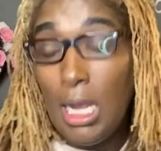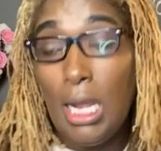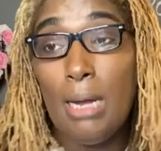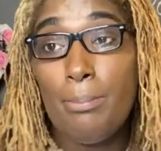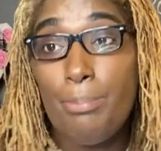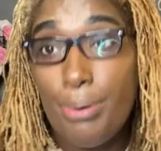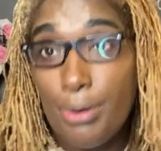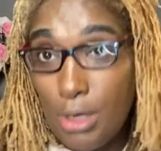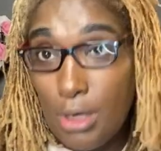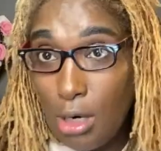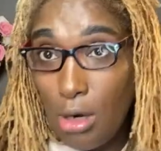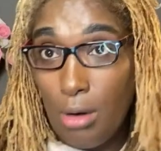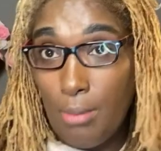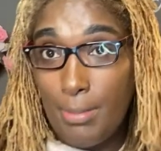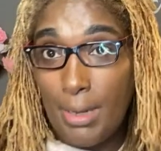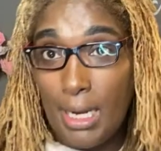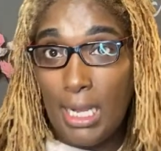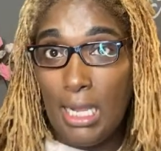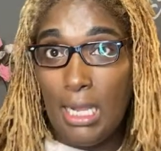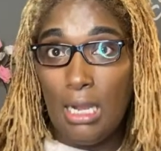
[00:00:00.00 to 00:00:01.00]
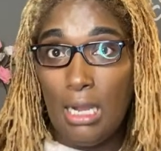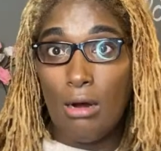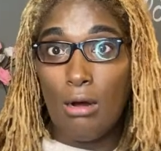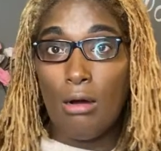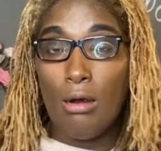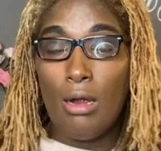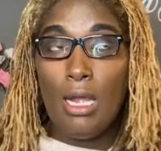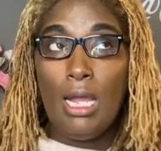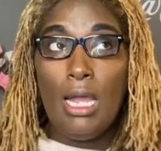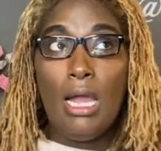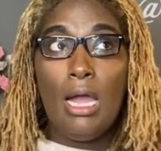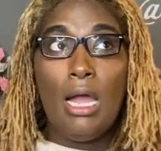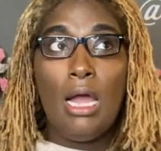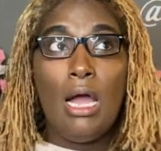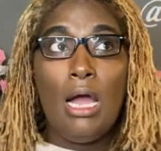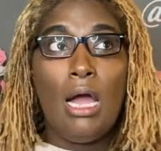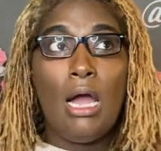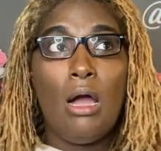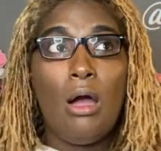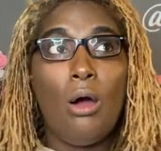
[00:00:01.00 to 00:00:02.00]
and put it on my hair.
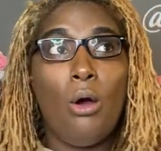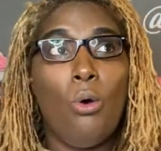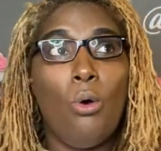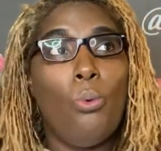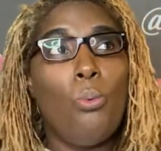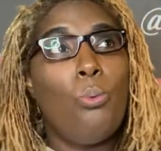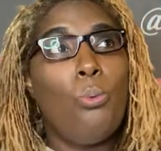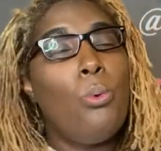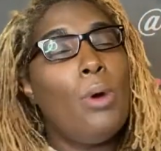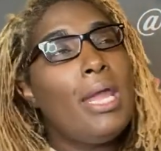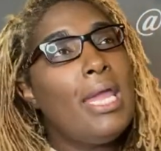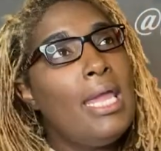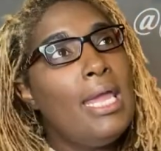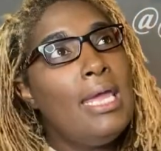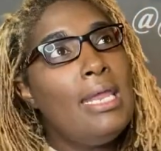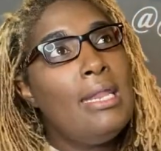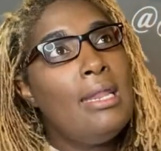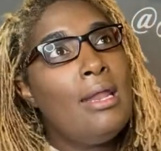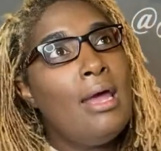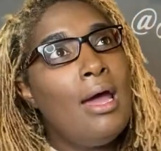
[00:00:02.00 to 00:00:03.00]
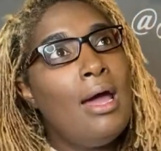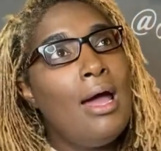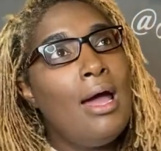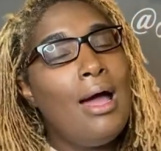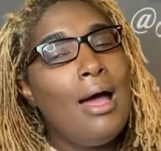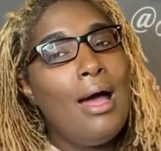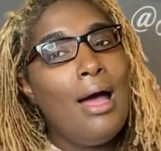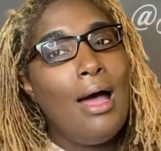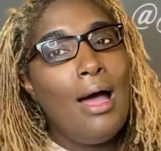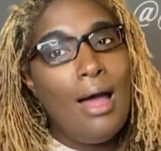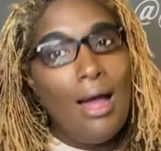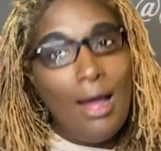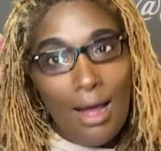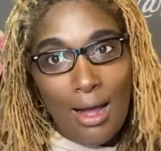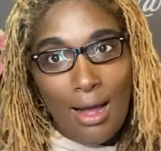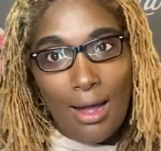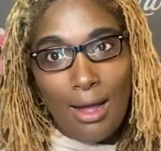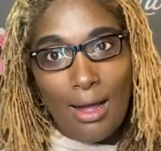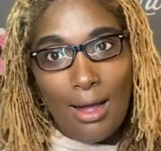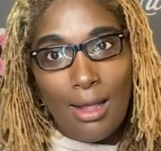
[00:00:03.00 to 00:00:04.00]
When
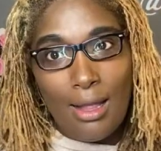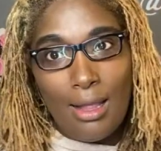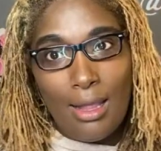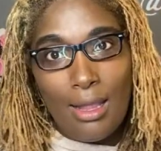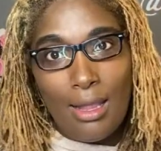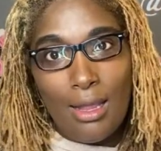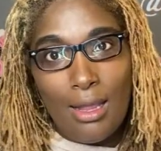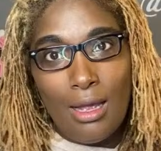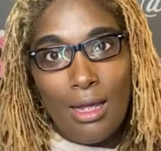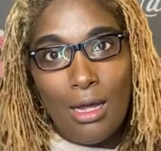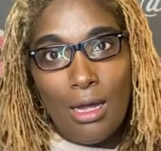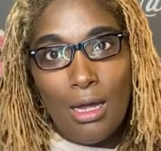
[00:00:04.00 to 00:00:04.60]
I